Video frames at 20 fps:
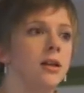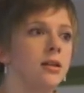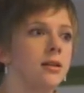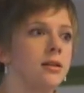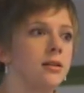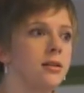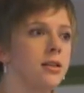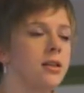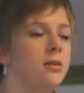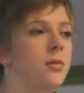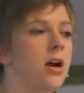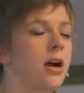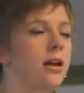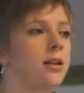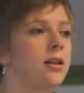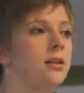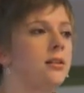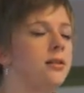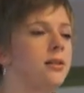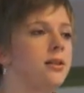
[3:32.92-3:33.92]
CE
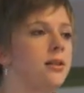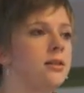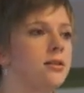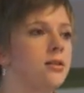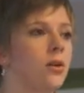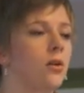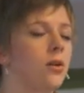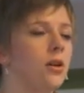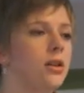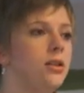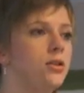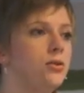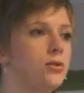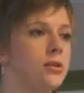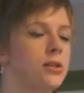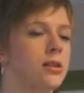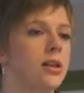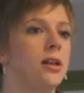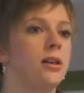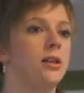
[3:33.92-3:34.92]
marking is only to
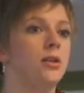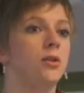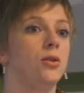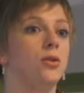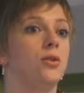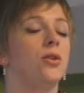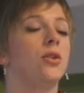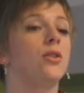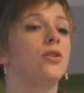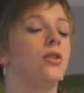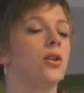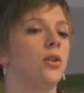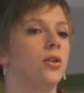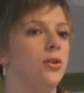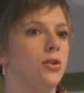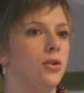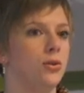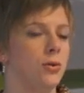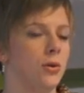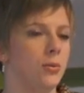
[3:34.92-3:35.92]
sell in another
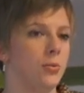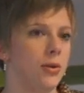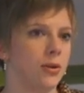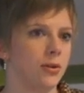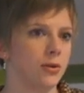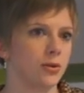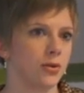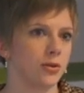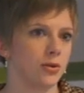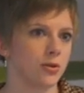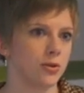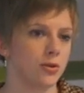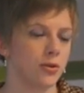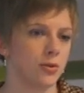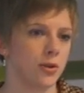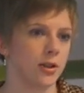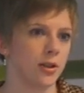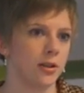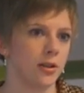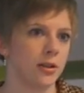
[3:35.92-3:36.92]
European
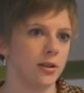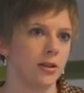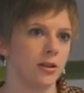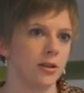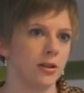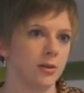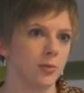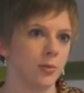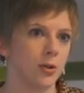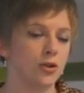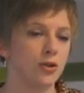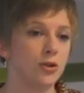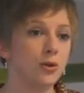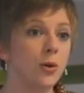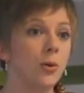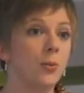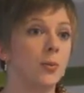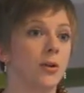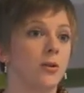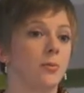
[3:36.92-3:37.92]
country. But
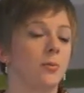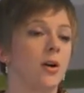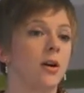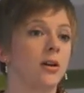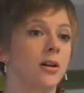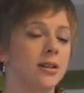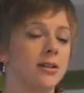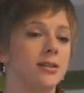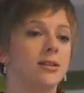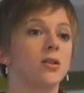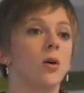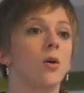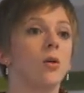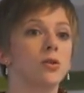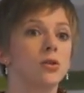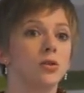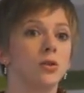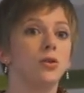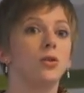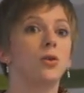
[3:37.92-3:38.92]
European market is
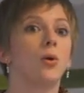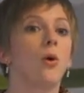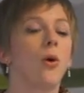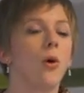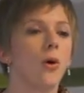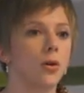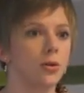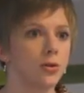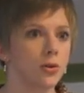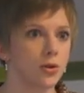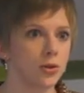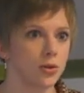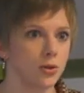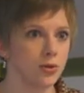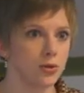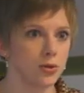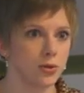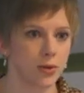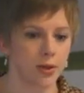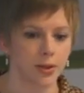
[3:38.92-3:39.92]
also your own
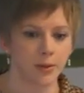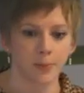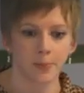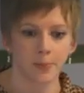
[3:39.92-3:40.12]
country.